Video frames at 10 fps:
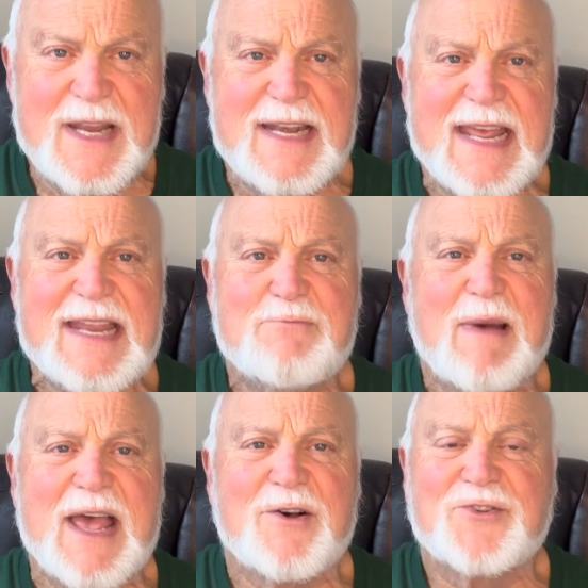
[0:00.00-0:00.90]
need
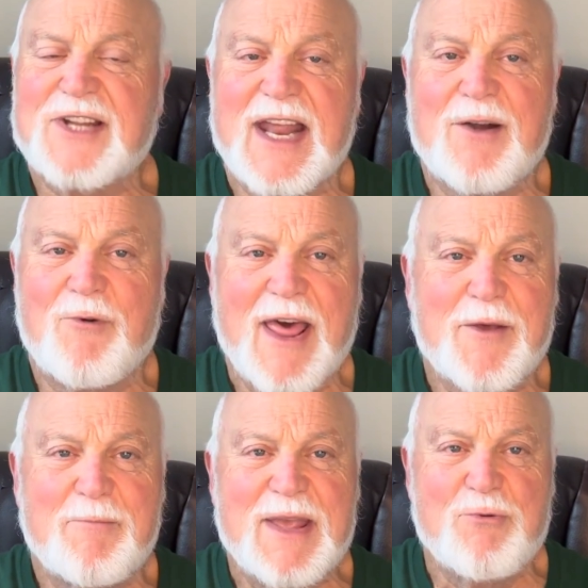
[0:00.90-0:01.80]
males that
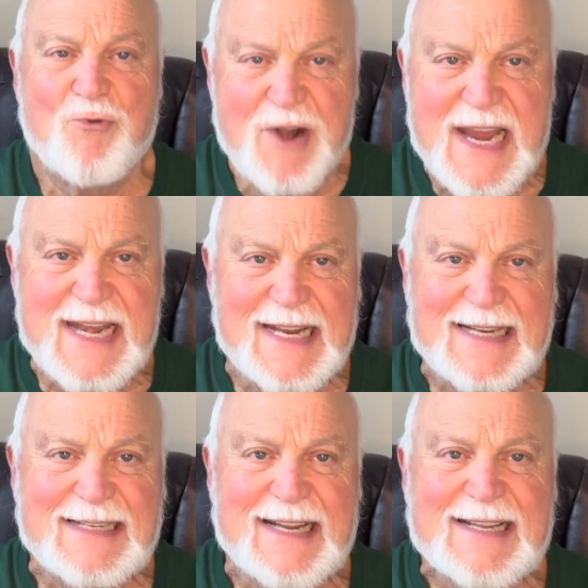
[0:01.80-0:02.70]
rather be
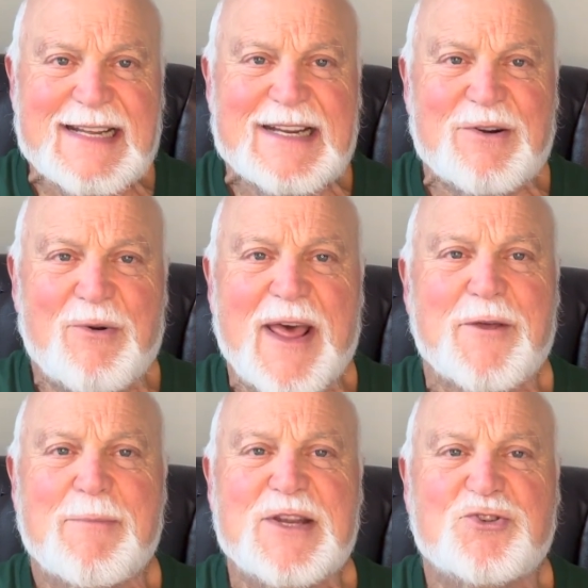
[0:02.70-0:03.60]
reading,
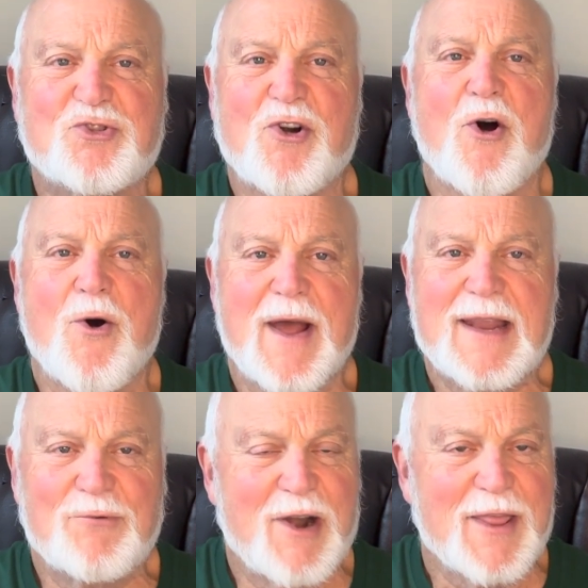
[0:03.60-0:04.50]
rather be
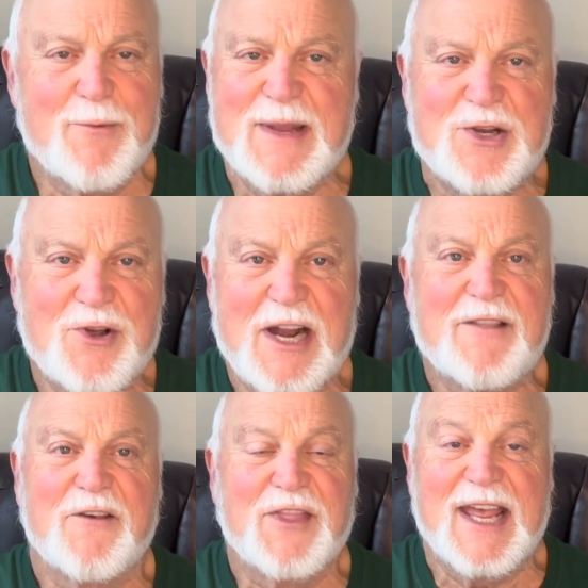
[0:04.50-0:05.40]
drawing, rather be doing
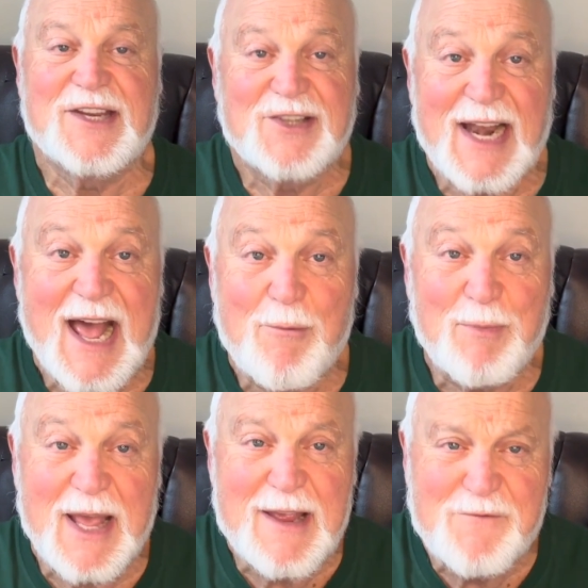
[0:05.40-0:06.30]
other things than out
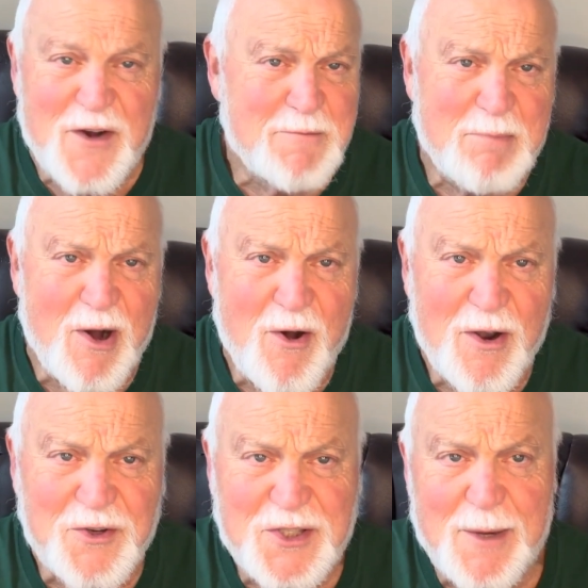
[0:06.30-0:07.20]
playing
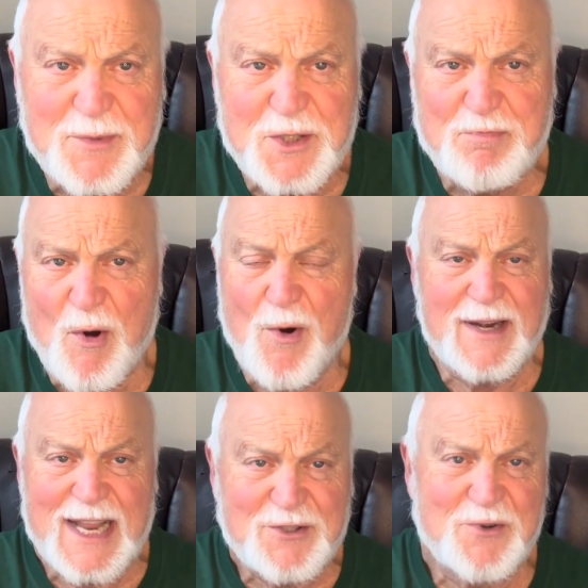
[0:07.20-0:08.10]
football or some
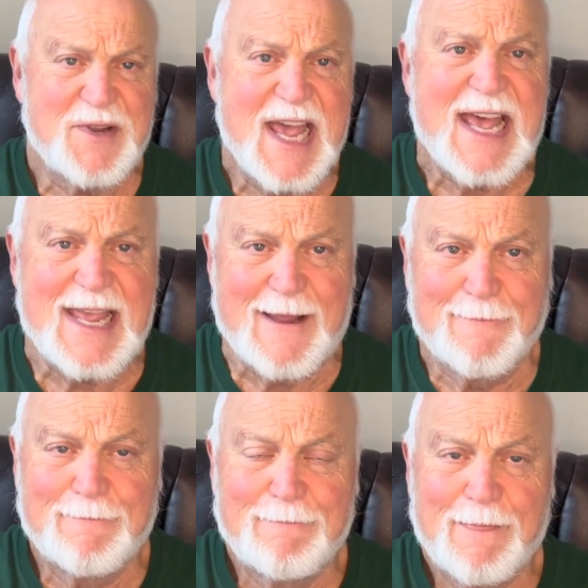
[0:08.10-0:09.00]
sport. That's okay.
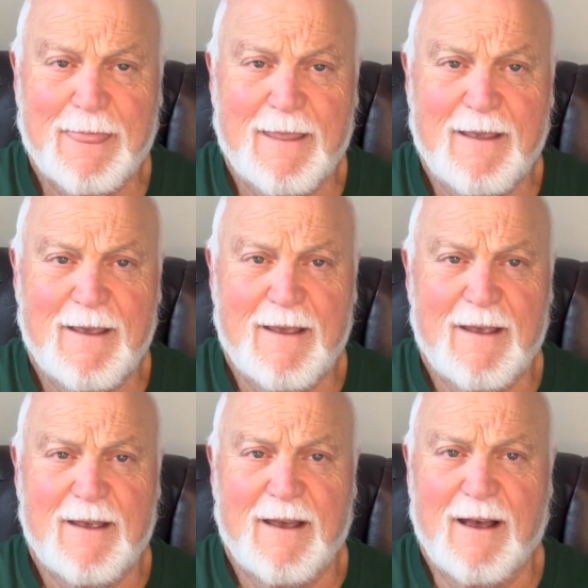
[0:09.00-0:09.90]

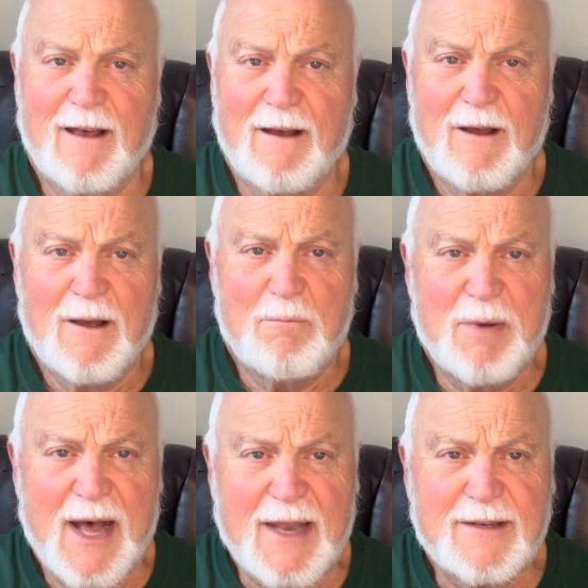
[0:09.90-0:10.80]

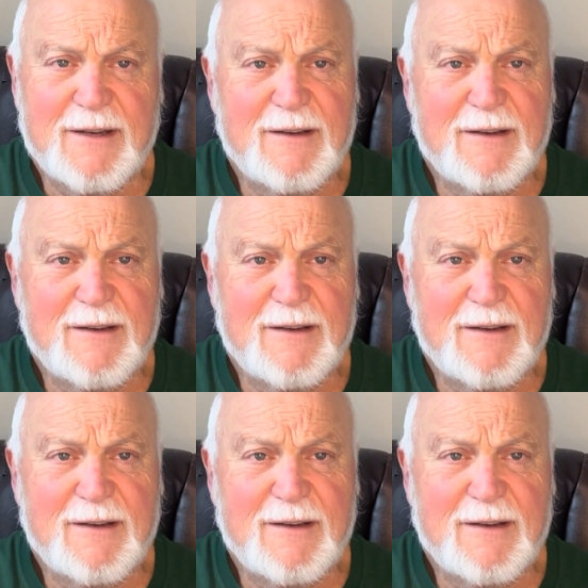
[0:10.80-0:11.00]
But